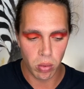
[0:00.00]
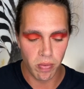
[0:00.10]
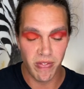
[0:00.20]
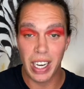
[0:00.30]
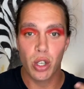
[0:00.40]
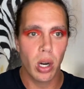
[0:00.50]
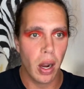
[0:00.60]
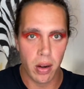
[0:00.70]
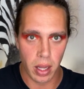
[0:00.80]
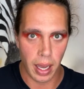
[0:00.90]
venture
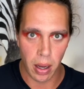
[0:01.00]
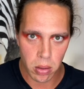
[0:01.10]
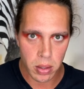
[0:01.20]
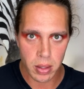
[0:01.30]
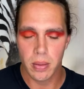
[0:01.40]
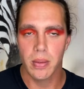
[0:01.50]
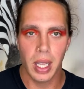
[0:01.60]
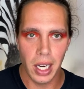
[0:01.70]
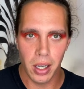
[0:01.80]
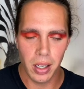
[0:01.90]
out of the house
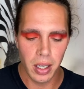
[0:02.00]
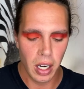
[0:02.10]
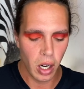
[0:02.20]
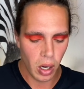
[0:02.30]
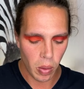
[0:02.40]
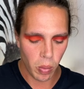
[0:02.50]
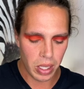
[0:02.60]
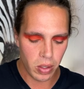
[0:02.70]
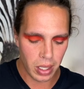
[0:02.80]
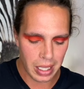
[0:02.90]
later with
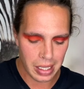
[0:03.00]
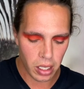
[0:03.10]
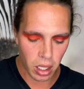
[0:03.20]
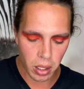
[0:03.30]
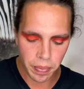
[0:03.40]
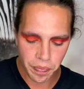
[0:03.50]
doing this look.